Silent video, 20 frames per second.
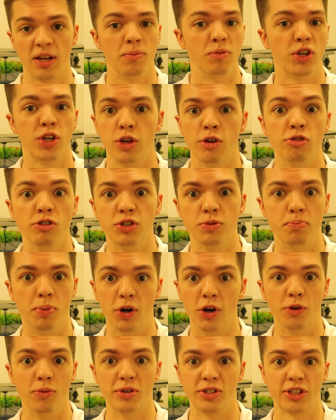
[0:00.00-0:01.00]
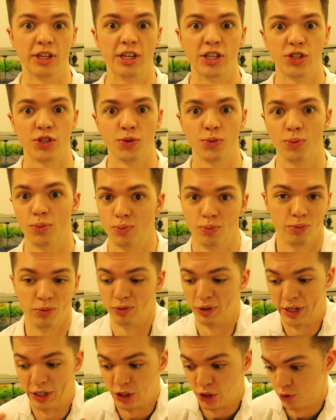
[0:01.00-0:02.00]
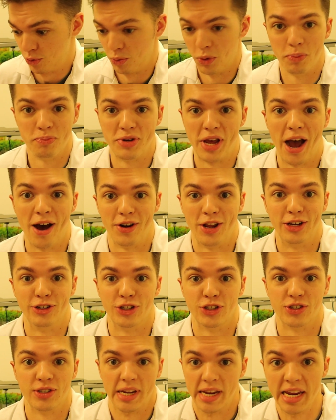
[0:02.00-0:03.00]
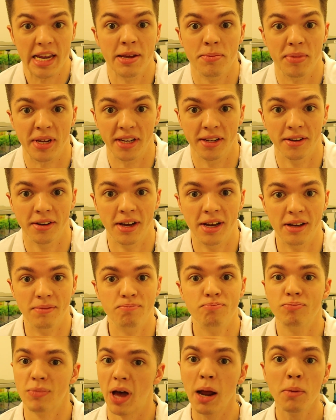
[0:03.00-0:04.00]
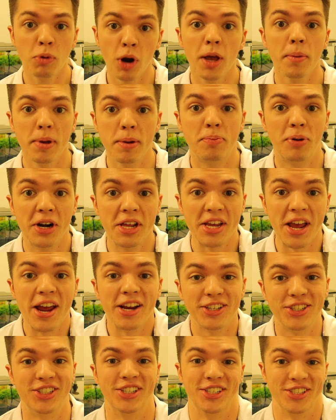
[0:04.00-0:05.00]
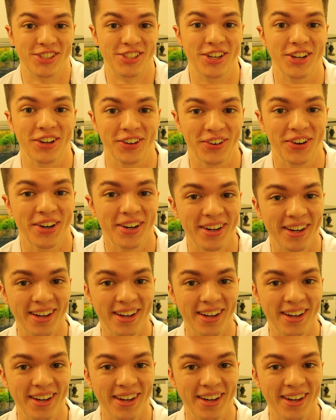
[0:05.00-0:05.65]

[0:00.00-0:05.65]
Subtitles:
some huge bird was gonna swoop down and just eat me, I'd probably be pretty anxious too.